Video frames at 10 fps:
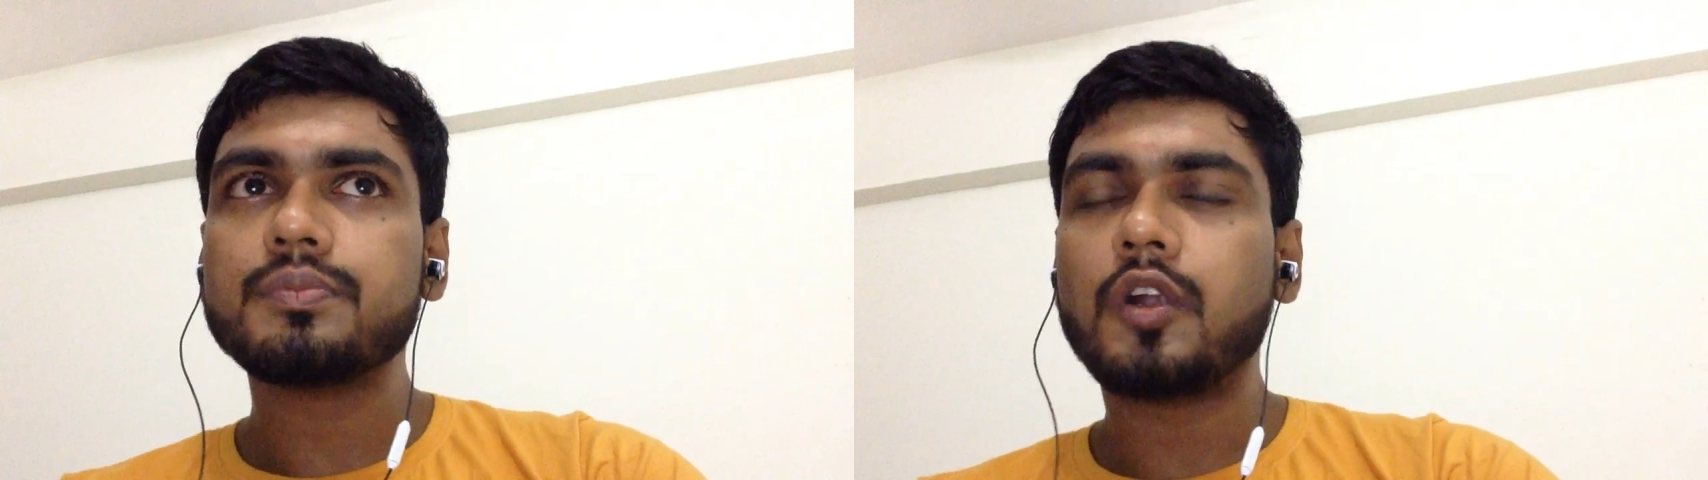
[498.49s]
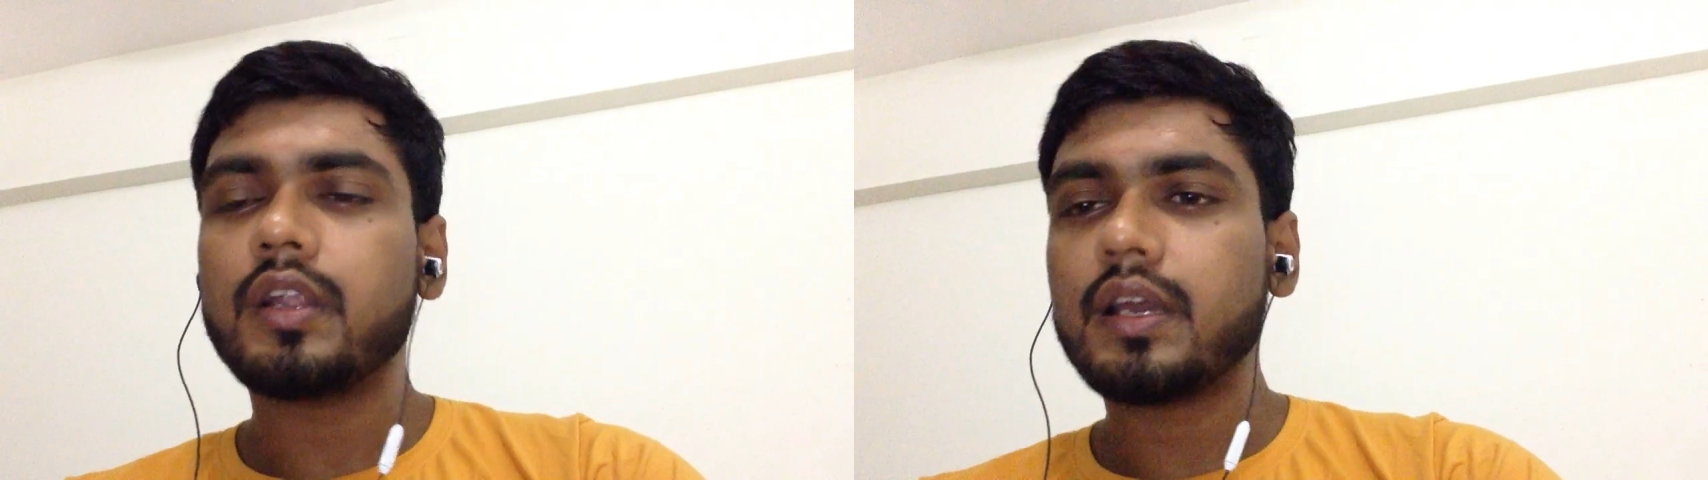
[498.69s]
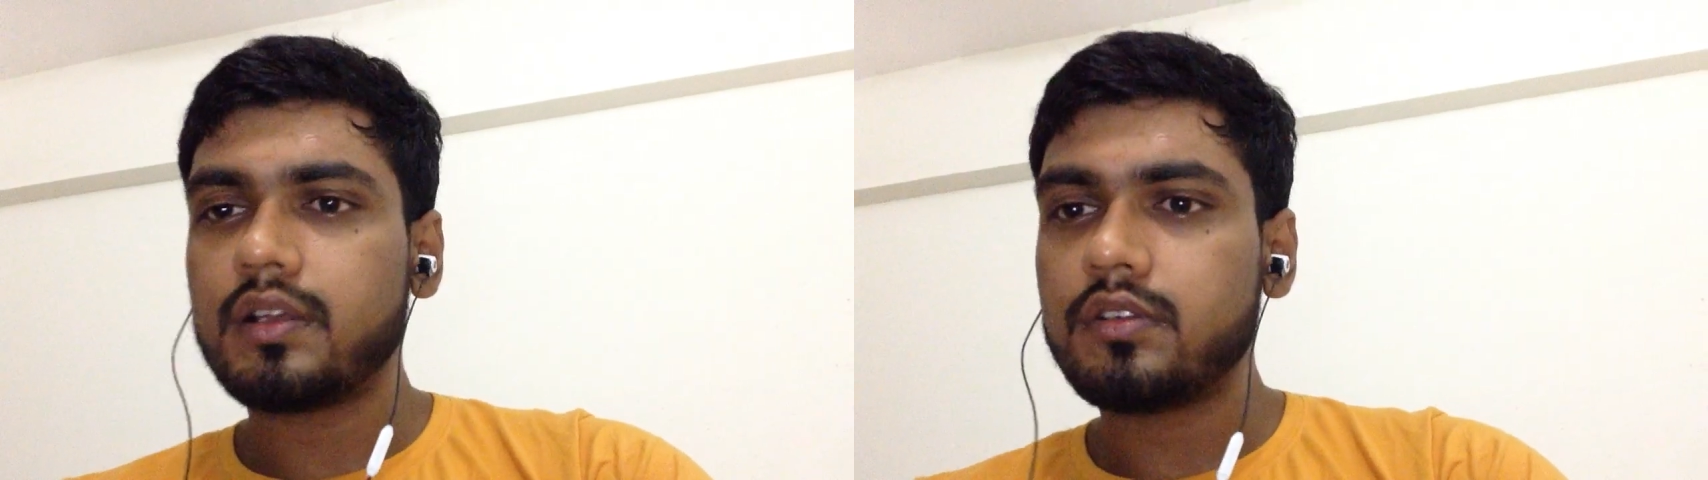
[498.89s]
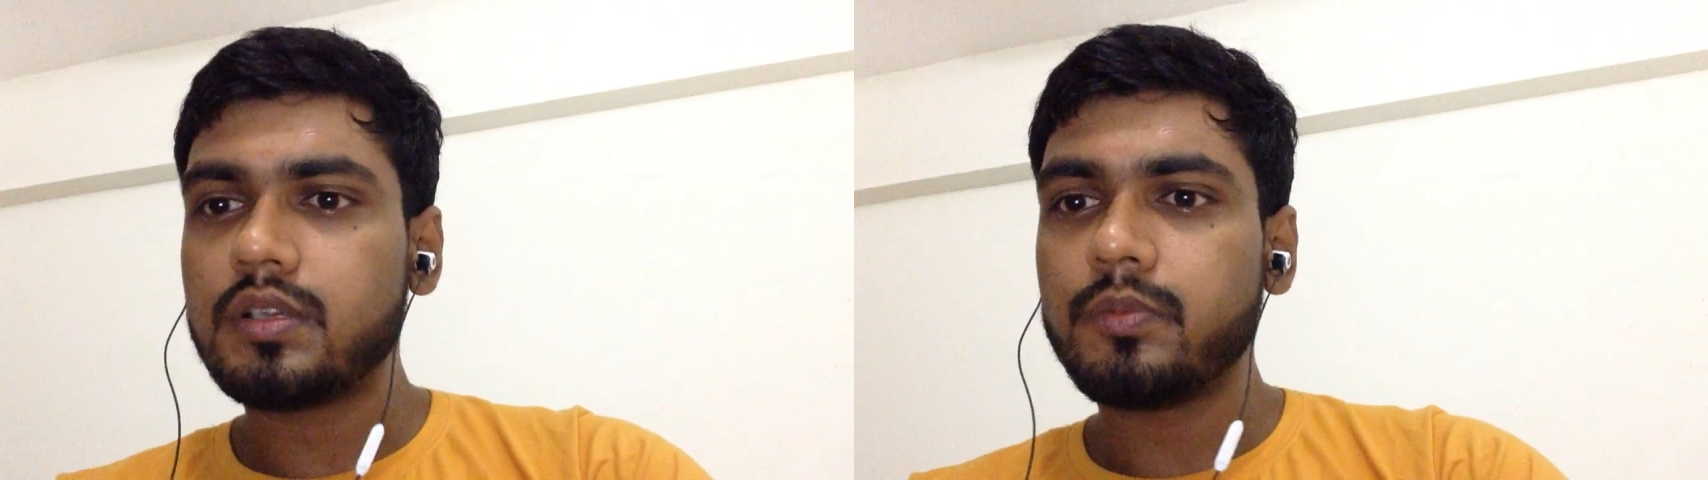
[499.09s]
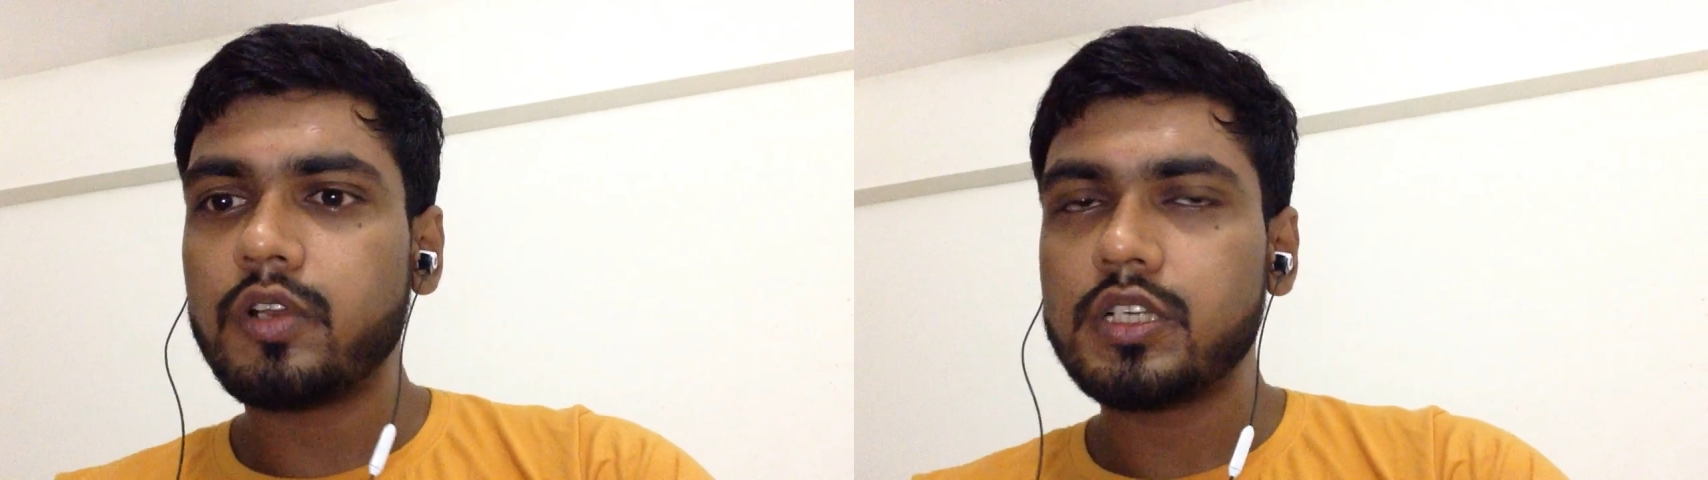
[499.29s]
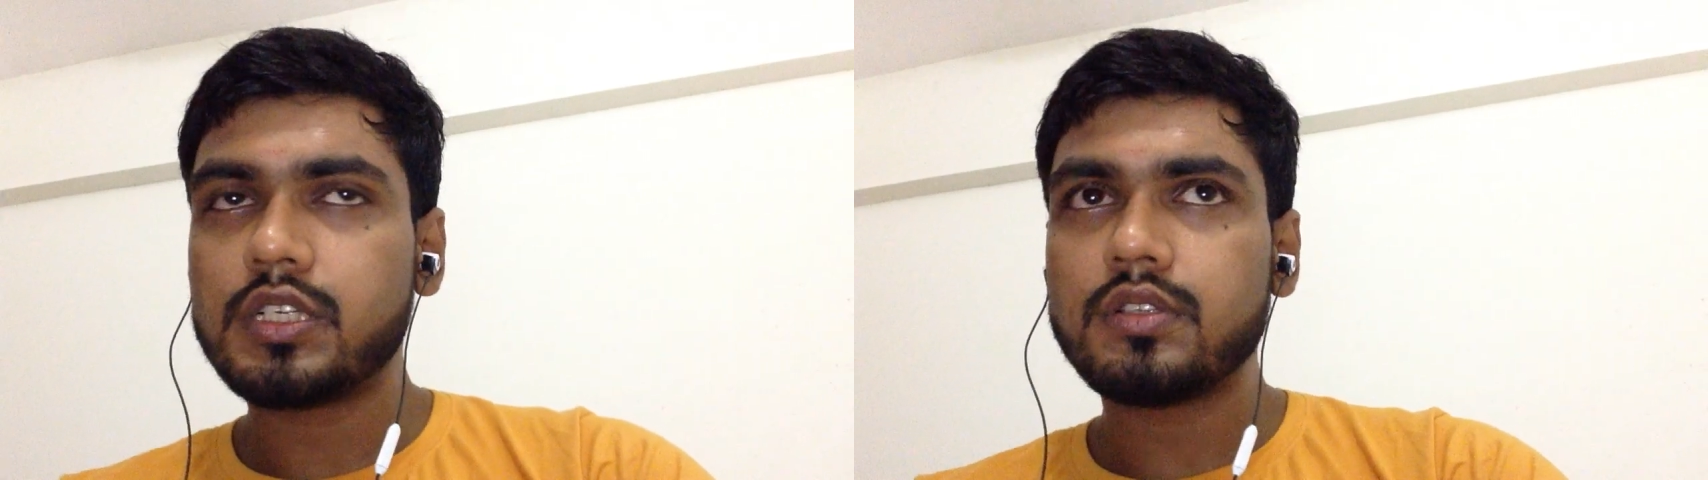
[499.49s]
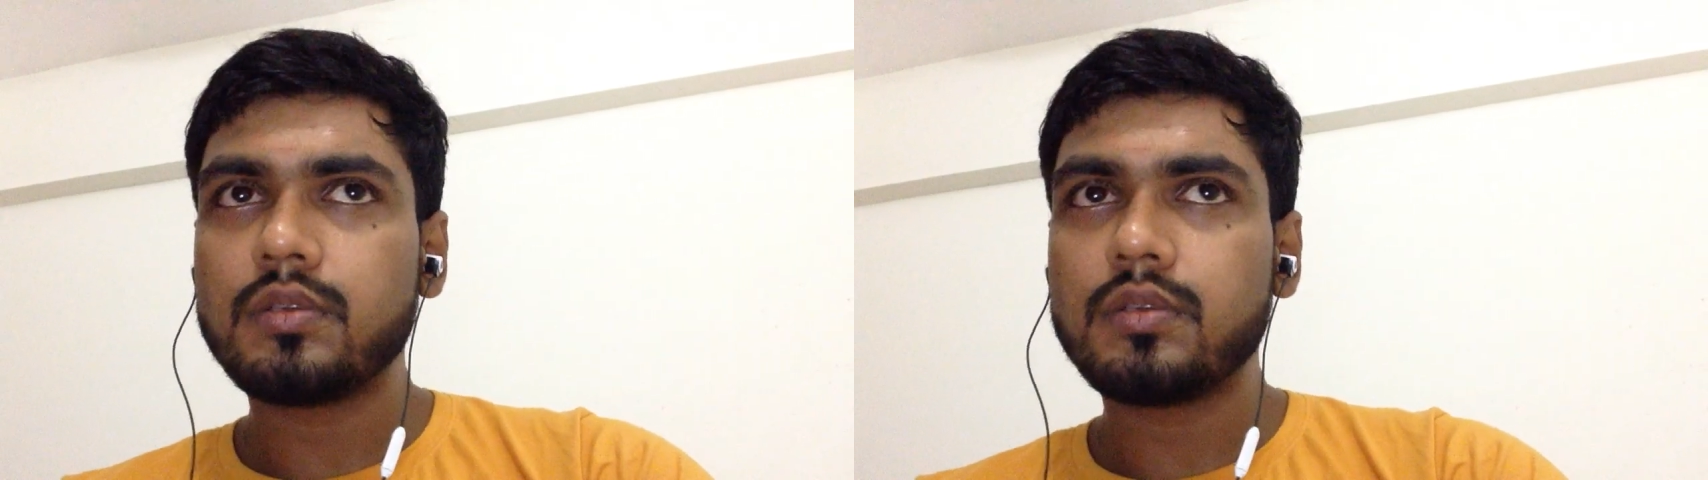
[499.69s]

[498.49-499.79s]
Monte Carlo simulation.